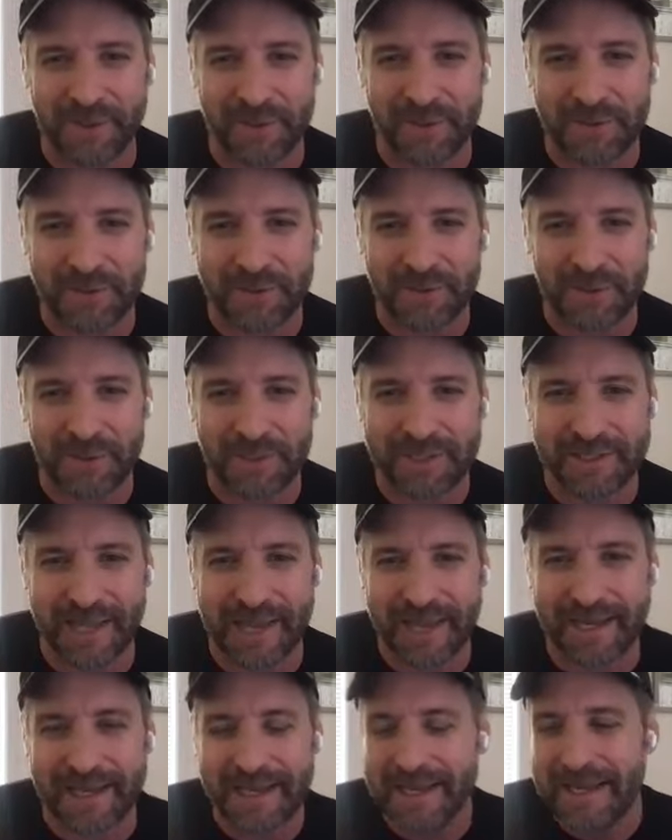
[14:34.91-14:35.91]
So it was always
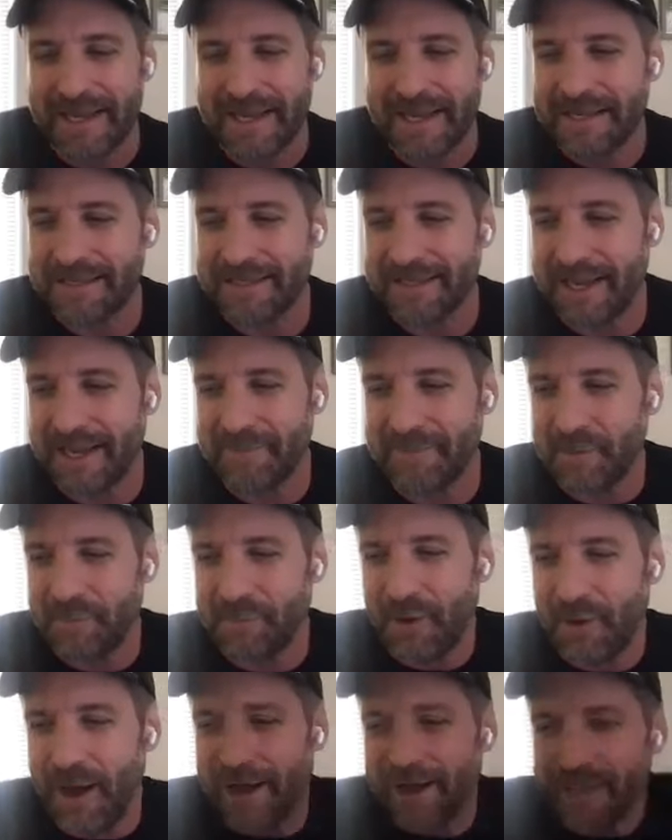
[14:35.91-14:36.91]
like seemed
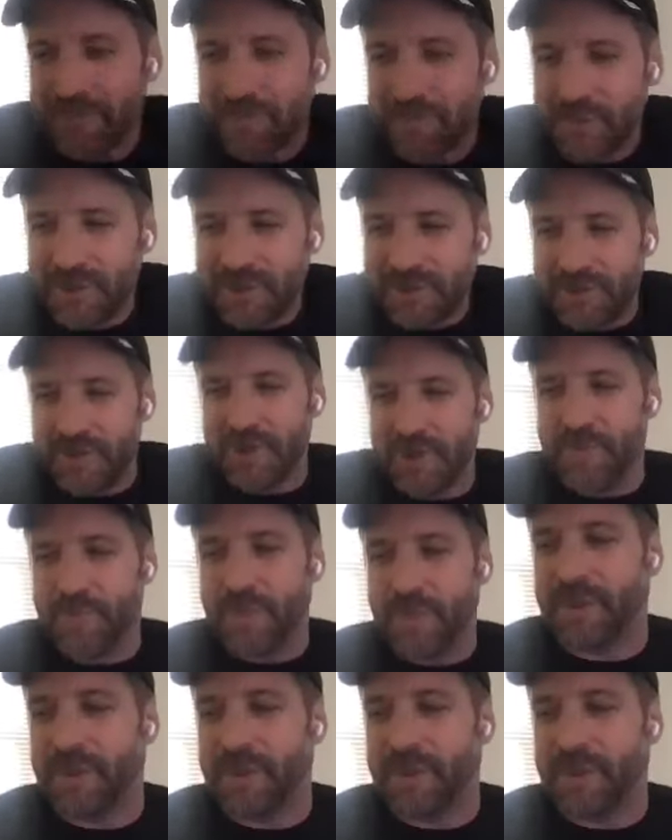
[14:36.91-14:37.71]
impossible to do.